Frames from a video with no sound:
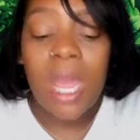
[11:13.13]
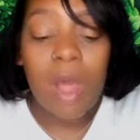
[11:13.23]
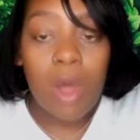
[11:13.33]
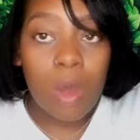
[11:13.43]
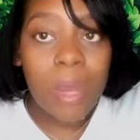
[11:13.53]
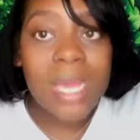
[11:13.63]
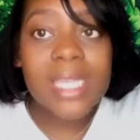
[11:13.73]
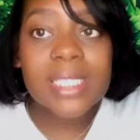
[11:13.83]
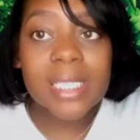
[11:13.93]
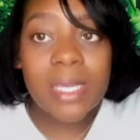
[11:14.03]

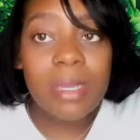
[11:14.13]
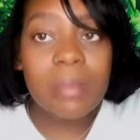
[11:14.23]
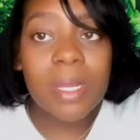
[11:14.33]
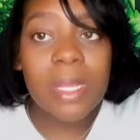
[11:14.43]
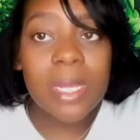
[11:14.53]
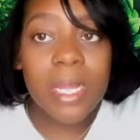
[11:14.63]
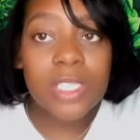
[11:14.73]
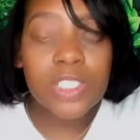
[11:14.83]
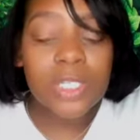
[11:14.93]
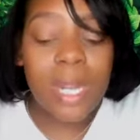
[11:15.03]
Always keep an
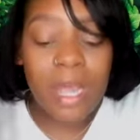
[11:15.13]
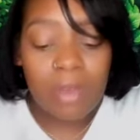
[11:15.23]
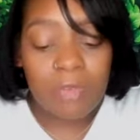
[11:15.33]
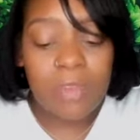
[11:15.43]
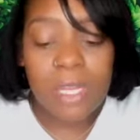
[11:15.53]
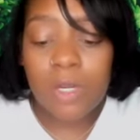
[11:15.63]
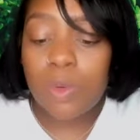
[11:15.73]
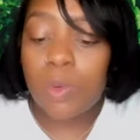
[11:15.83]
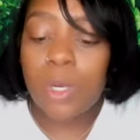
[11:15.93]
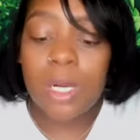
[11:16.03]
extra outfit
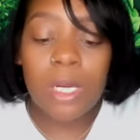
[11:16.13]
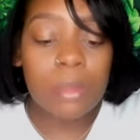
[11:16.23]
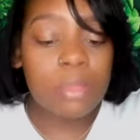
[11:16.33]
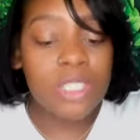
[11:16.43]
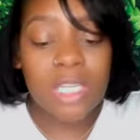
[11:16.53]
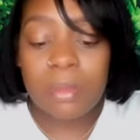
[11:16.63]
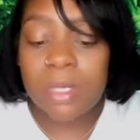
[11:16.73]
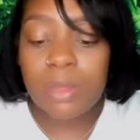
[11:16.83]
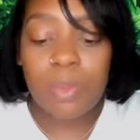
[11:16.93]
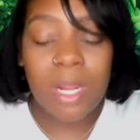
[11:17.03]
or
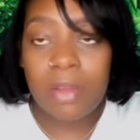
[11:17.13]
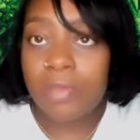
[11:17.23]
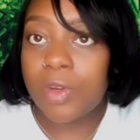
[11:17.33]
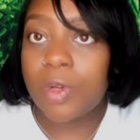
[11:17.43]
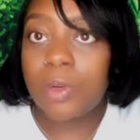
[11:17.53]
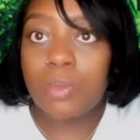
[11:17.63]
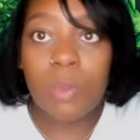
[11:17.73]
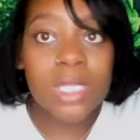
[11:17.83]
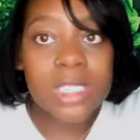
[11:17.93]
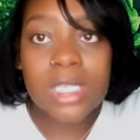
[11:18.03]
pajama, whatever,
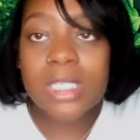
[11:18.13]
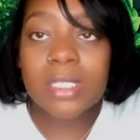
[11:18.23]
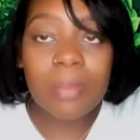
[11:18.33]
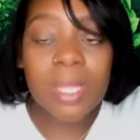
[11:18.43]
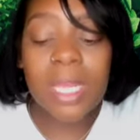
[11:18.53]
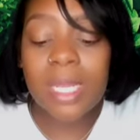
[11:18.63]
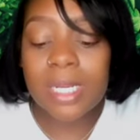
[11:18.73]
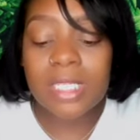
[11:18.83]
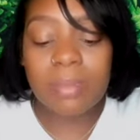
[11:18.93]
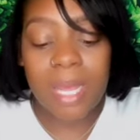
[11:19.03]
onesie, something in
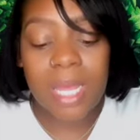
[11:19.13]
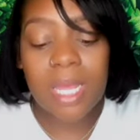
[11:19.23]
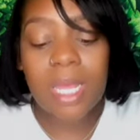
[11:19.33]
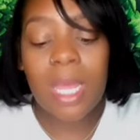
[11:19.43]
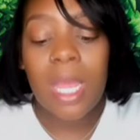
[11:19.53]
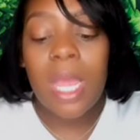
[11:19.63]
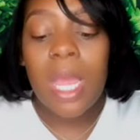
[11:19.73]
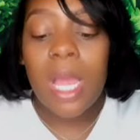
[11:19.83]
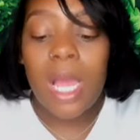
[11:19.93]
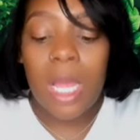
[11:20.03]
his bag.
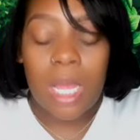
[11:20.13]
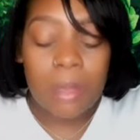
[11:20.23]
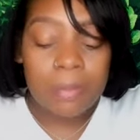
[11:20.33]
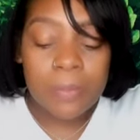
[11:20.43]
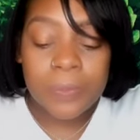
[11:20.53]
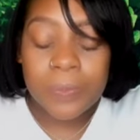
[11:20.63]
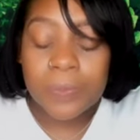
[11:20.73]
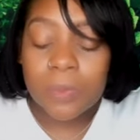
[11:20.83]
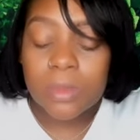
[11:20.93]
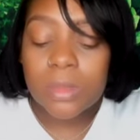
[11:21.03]
Um,
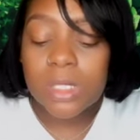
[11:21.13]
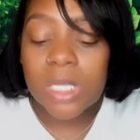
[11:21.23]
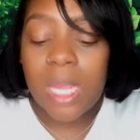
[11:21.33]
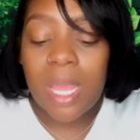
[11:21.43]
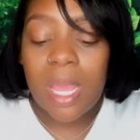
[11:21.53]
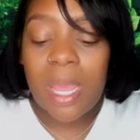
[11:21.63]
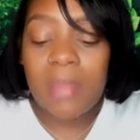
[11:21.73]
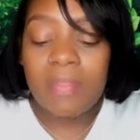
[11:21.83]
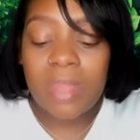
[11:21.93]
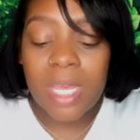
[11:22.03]

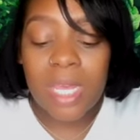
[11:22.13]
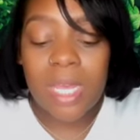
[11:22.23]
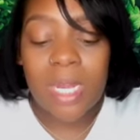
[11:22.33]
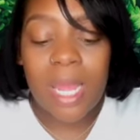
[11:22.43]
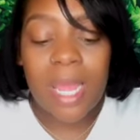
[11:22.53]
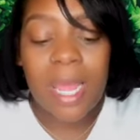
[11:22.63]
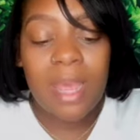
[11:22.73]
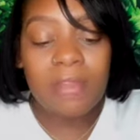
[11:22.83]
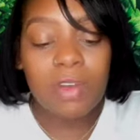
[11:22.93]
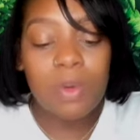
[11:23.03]
and then I
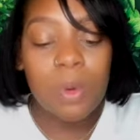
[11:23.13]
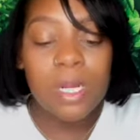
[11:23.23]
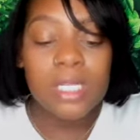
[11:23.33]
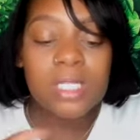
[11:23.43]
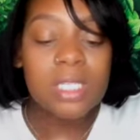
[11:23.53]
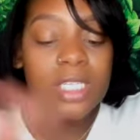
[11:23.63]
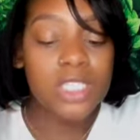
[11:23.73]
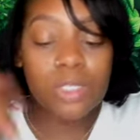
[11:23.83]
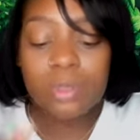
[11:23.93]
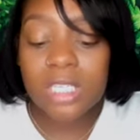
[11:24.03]
have, of course,
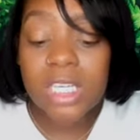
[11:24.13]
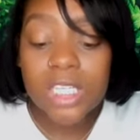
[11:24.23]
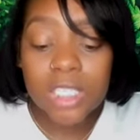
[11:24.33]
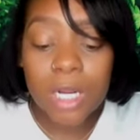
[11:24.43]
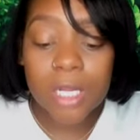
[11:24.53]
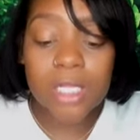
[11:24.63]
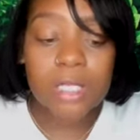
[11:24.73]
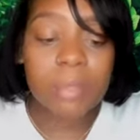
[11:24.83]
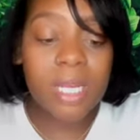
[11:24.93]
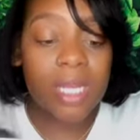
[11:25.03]
additional
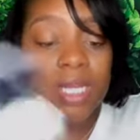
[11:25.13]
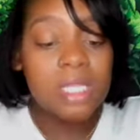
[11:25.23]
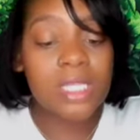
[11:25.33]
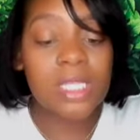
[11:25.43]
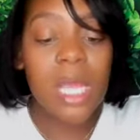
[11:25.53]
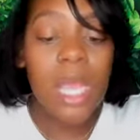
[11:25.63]
t-shirts because,